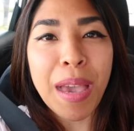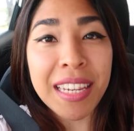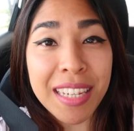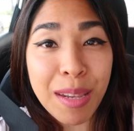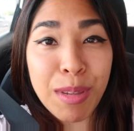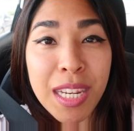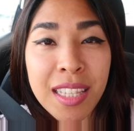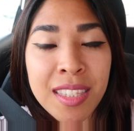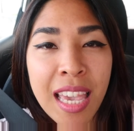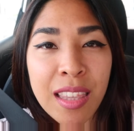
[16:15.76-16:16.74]
macadamia
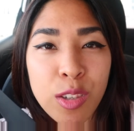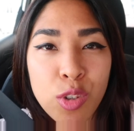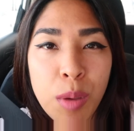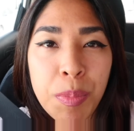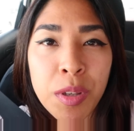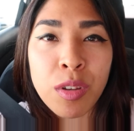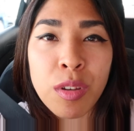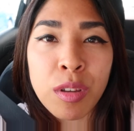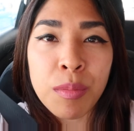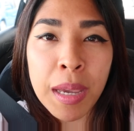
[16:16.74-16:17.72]
nuts at the
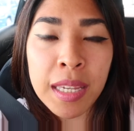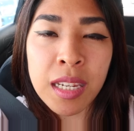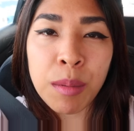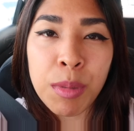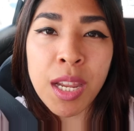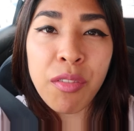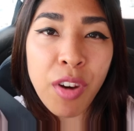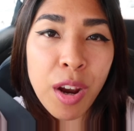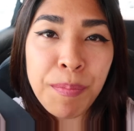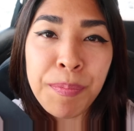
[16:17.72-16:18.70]
Tropical Macadamia Nut
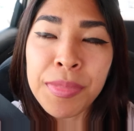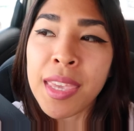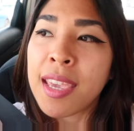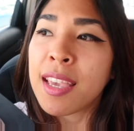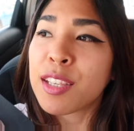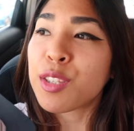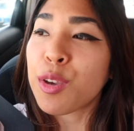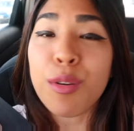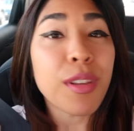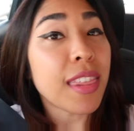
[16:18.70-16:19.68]
Farm.
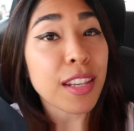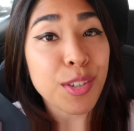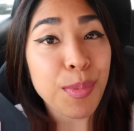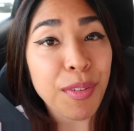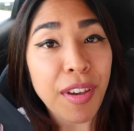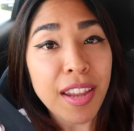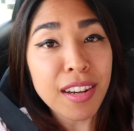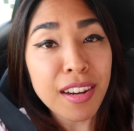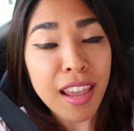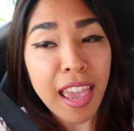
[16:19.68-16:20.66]
So that should be
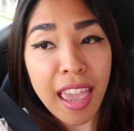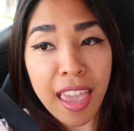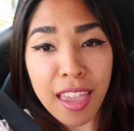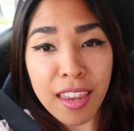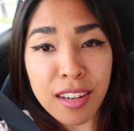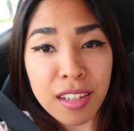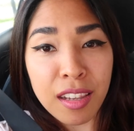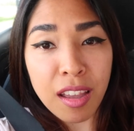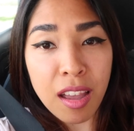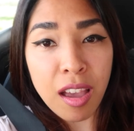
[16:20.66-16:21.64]
fun,
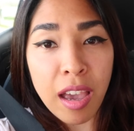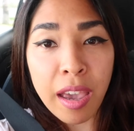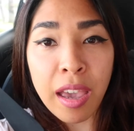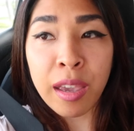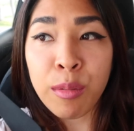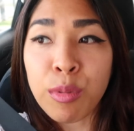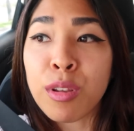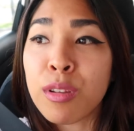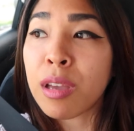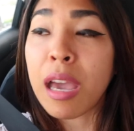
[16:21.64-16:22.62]
and I
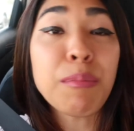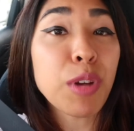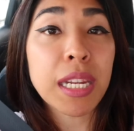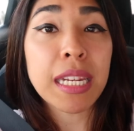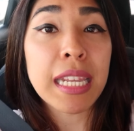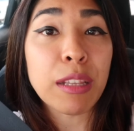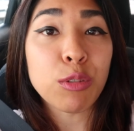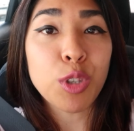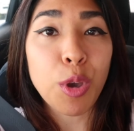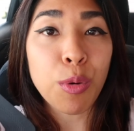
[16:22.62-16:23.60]
will, I'm ready to eat,
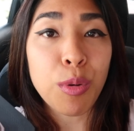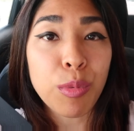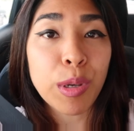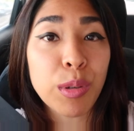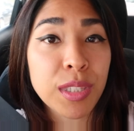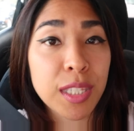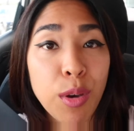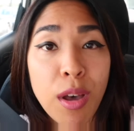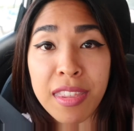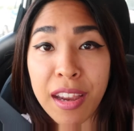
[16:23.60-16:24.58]
so we'll see
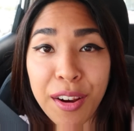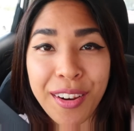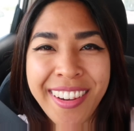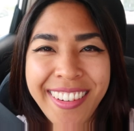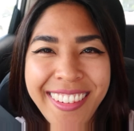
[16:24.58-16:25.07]
you all there.